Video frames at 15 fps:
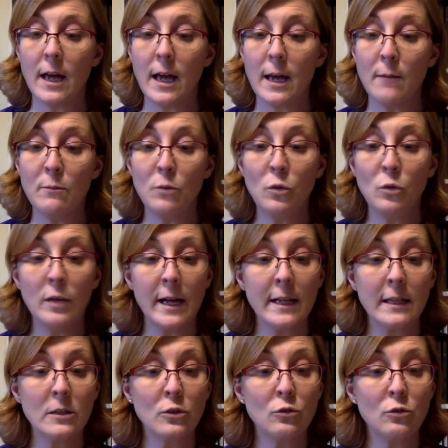and
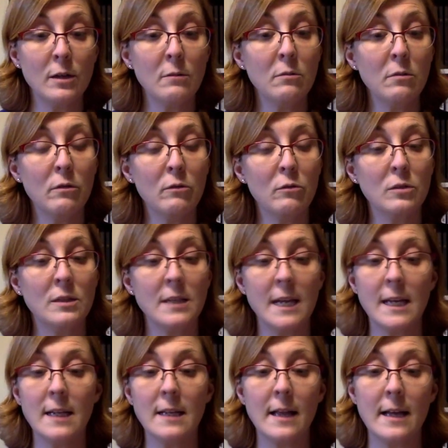moonlight streamed through
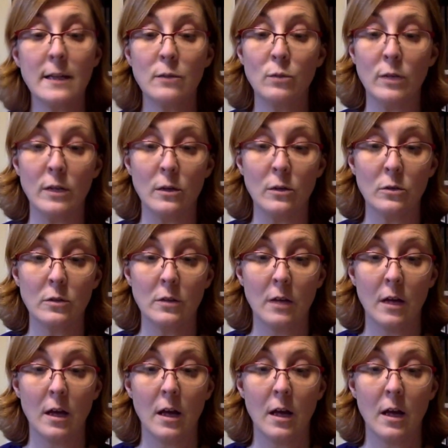stained glass windows,